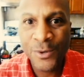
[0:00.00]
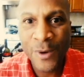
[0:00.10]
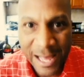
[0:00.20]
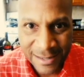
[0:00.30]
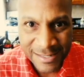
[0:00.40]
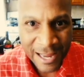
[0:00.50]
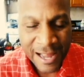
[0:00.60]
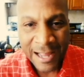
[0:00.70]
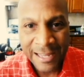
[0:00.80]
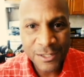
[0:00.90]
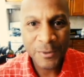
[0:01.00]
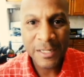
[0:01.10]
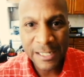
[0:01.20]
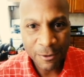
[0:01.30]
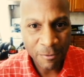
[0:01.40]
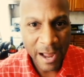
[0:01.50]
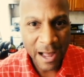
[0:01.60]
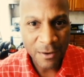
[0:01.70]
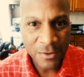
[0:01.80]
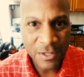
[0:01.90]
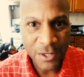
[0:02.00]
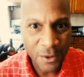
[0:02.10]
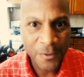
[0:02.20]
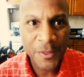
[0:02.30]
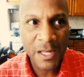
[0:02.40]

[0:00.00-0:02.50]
U S is really around, you know,